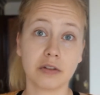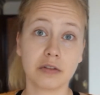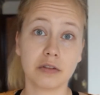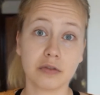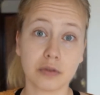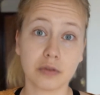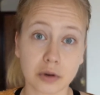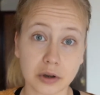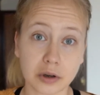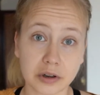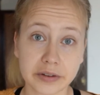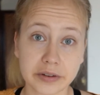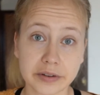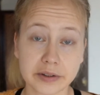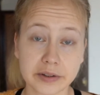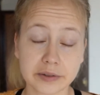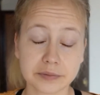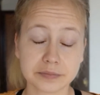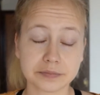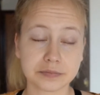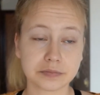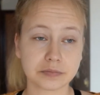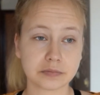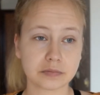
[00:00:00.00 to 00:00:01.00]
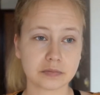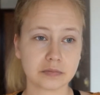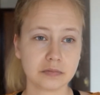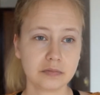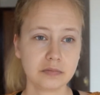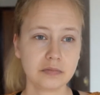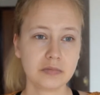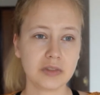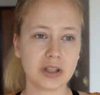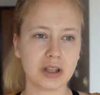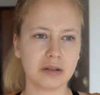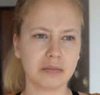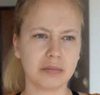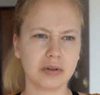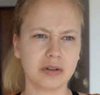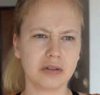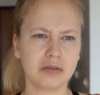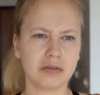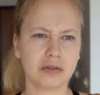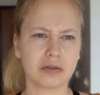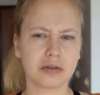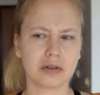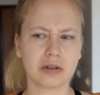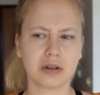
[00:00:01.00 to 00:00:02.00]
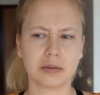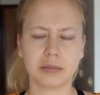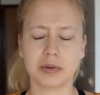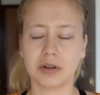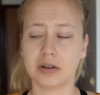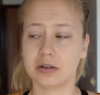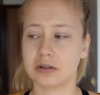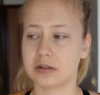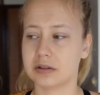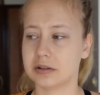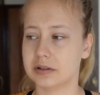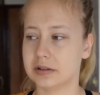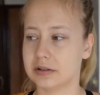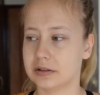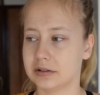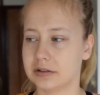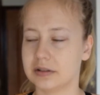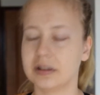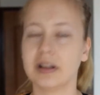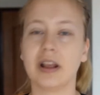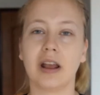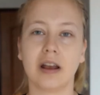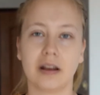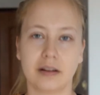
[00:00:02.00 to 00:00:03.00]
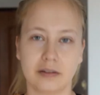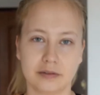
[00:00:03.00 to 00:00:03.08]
first because yeah,